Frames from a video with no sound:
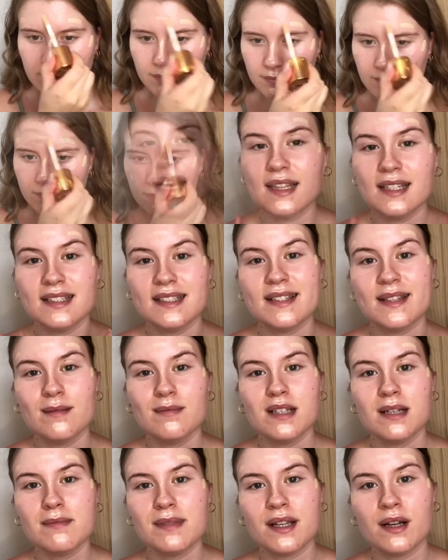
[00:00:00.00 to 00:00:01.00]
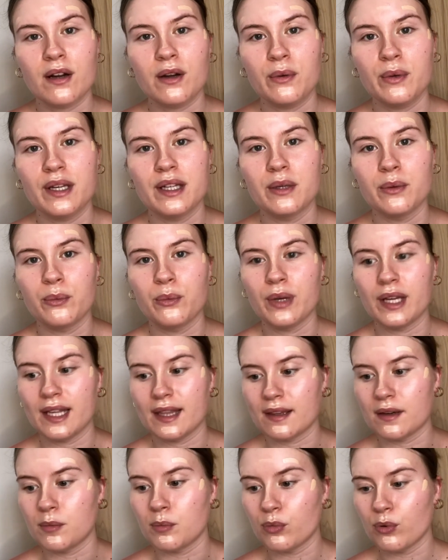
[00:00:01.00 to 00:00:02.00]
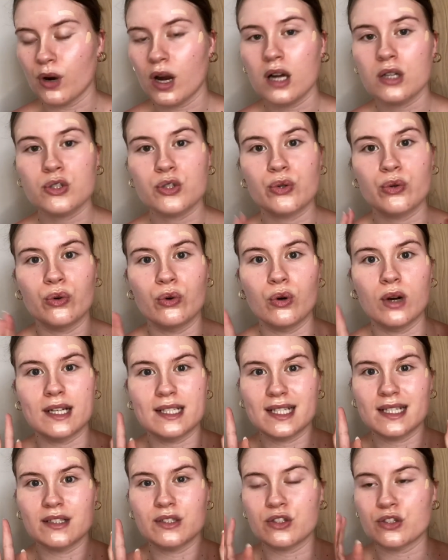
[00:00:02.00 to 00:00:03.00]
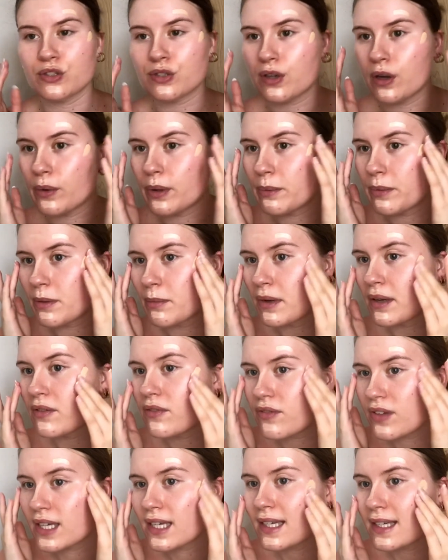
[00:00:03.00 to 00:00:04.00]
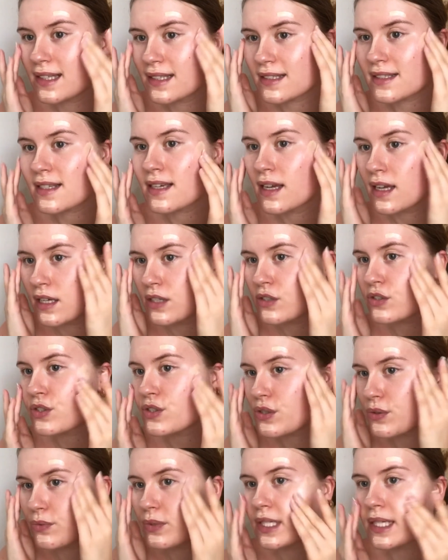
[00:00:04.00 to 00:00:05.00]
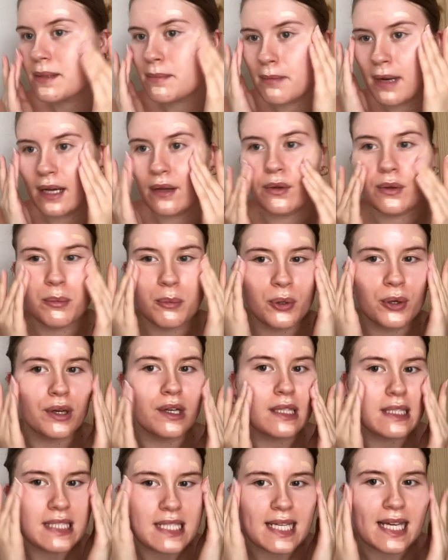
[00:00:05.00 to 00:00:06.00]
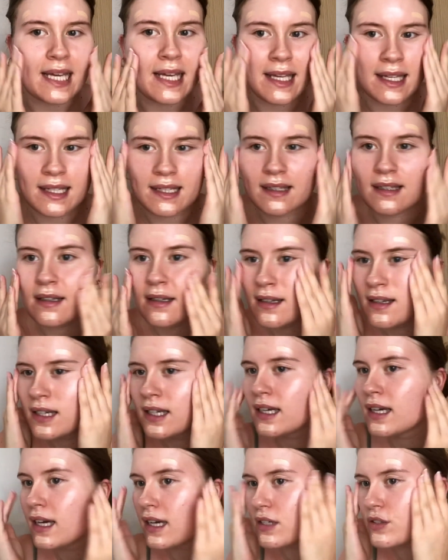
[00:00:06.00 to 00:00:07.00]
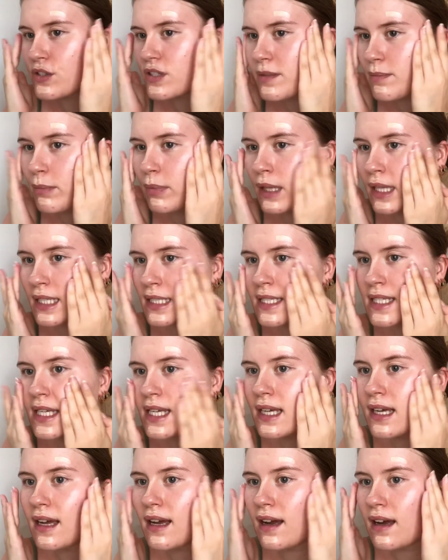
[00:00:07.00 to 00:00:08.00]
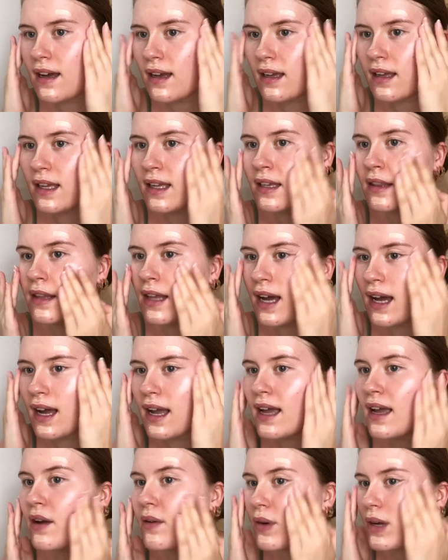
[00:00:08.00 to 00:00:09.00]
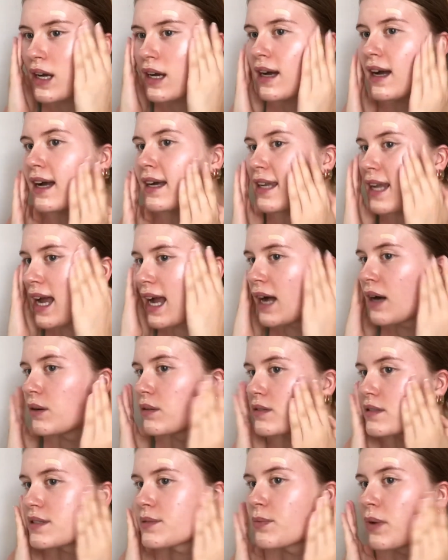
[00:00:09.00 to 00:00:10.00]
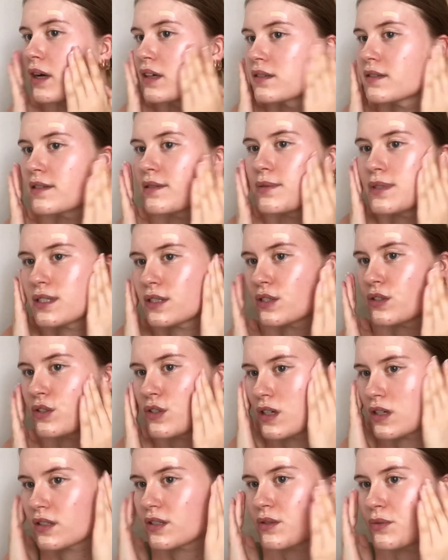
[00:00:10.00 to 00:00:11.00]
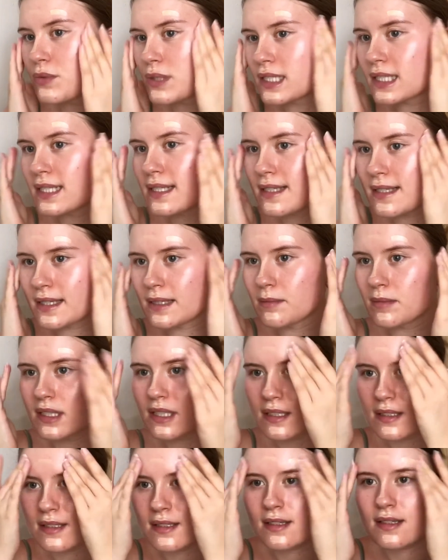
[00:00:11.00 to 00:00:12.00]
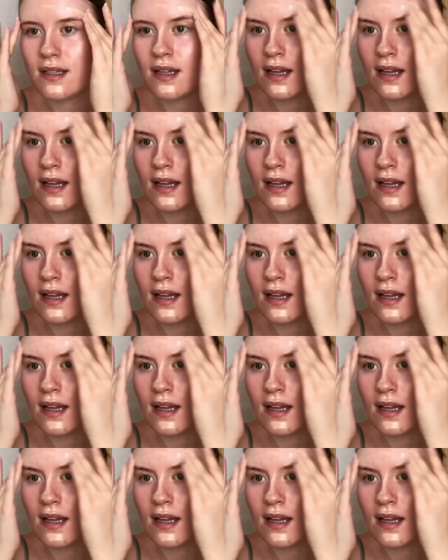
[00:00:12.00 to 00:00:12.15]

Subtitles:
And then sometimes I go in with a brush, or I tend to just go in with my fingers just to really melt the product in and just blend it in that area and out as well, so it's just really seamless.